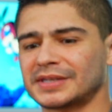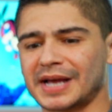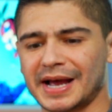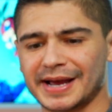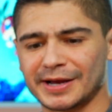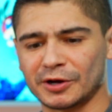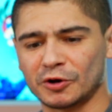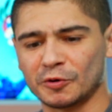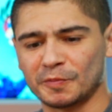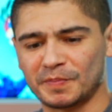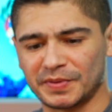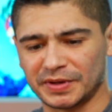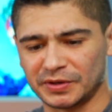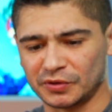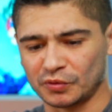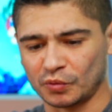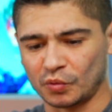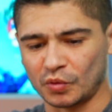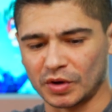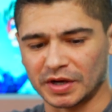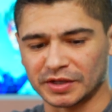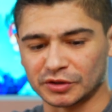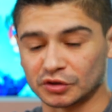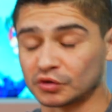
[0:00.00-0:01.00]
I opened
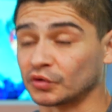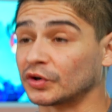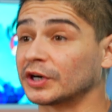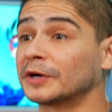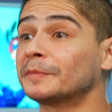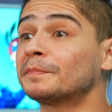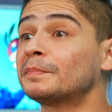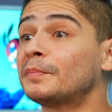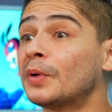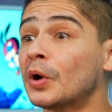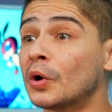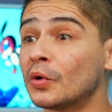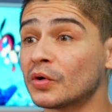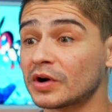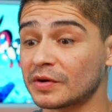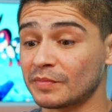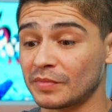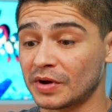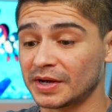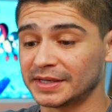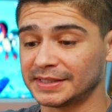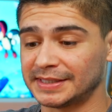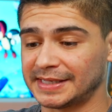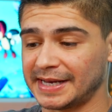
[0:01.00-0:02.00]
was during
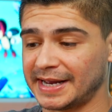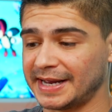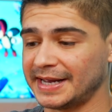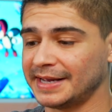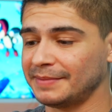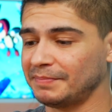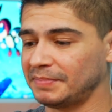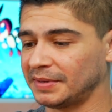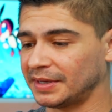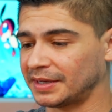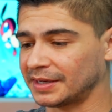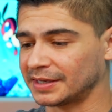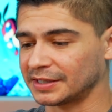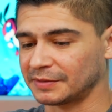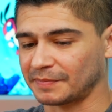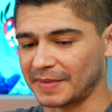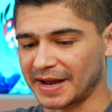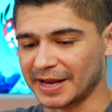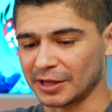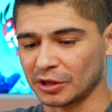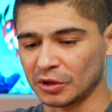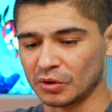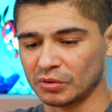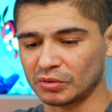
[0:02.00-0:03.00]
Pokemon Day because
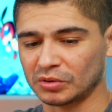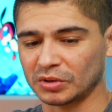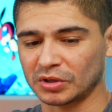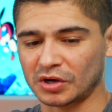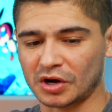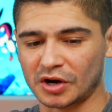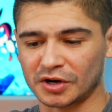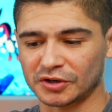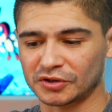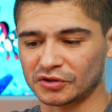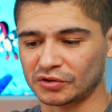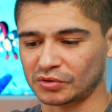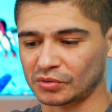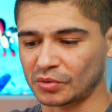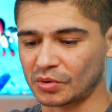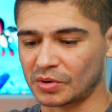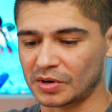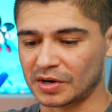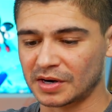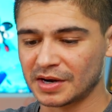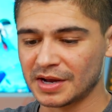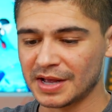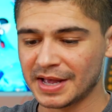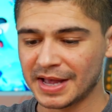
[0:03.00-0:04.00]
my local card
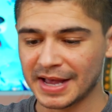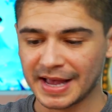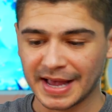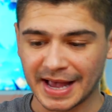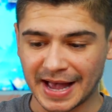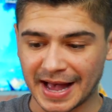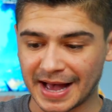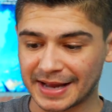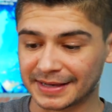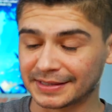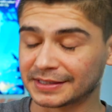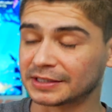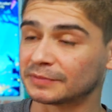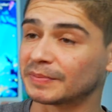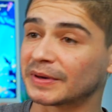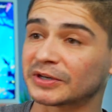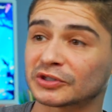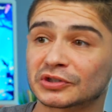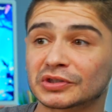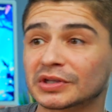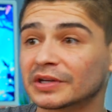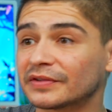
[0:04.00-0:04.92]
store had a special